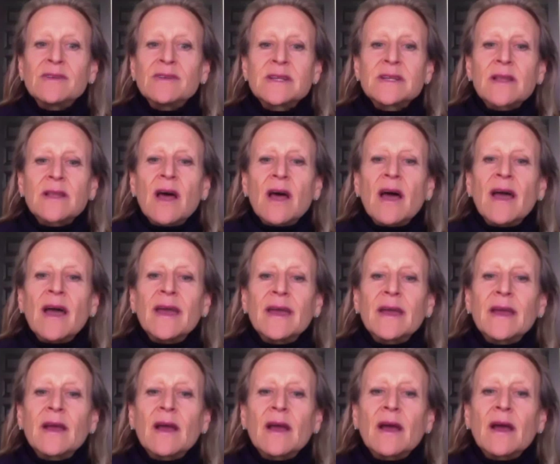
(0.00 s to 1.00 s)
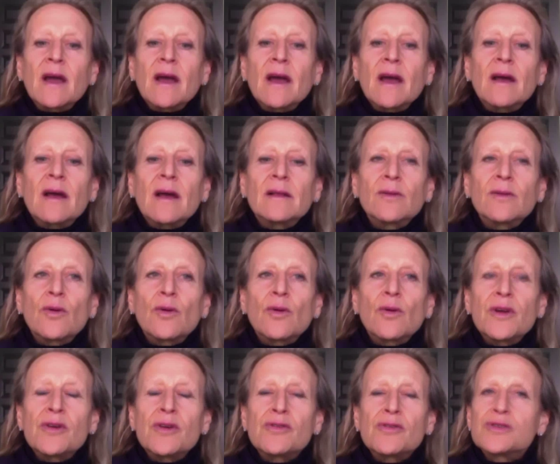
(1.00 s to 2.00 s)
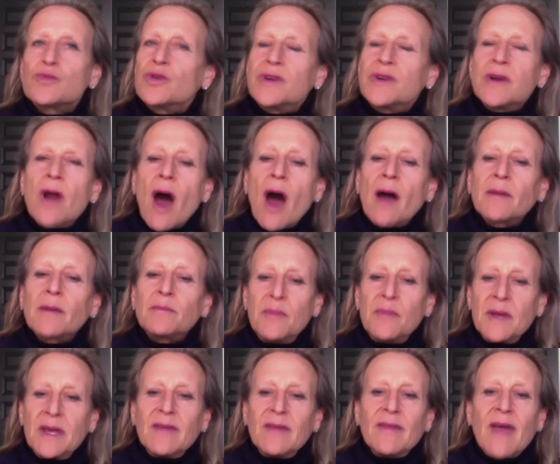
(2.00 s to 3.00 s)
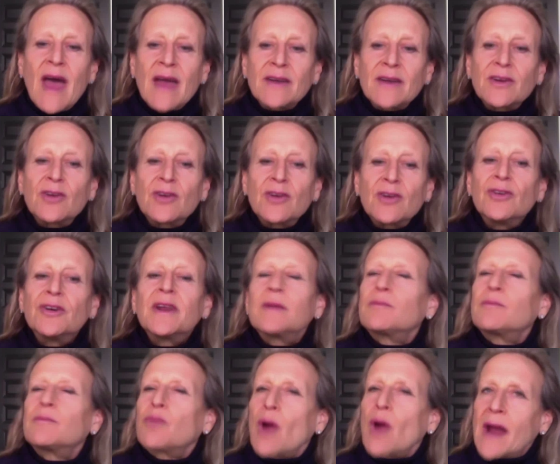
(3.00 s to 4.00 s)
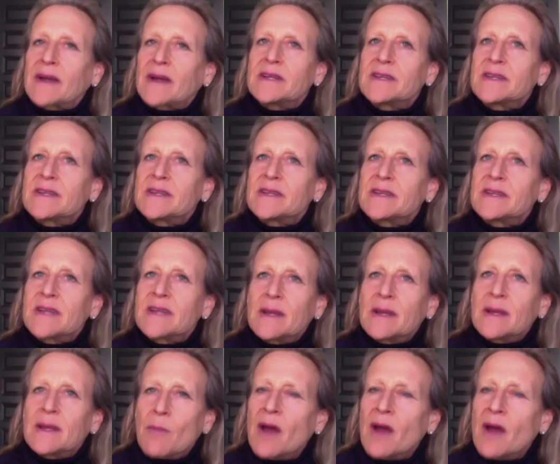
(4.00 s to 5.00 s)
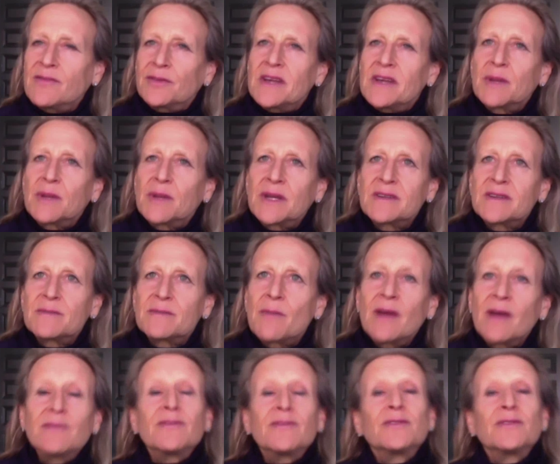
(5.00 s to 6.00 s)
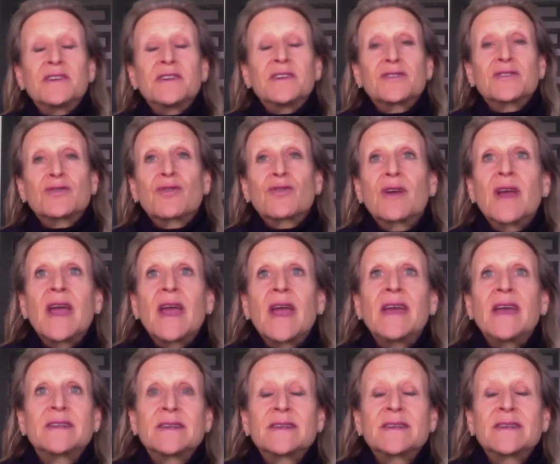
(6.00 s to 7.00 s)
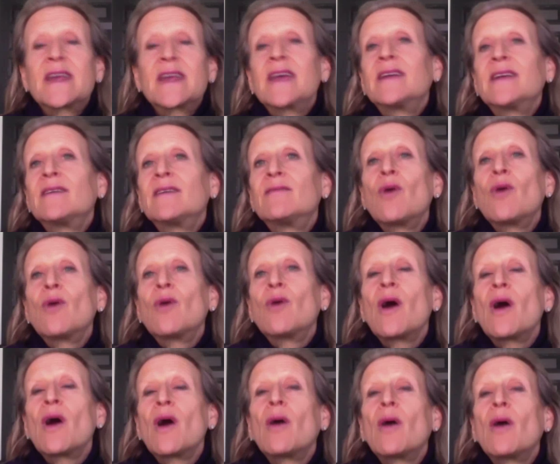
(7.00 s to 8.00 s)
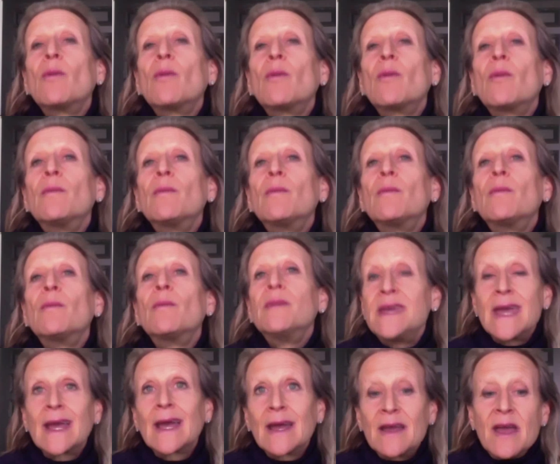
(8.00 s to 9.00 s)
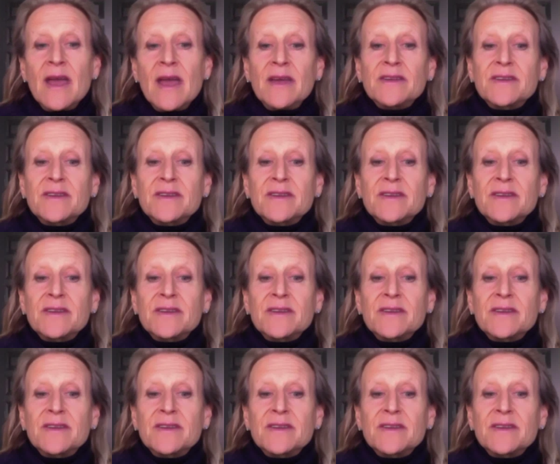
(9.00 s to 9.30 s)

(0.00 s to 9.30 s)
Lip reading: it sounds like lawyers would not be that good at practicing mindfulness, because mindfulness creates a state of well-being.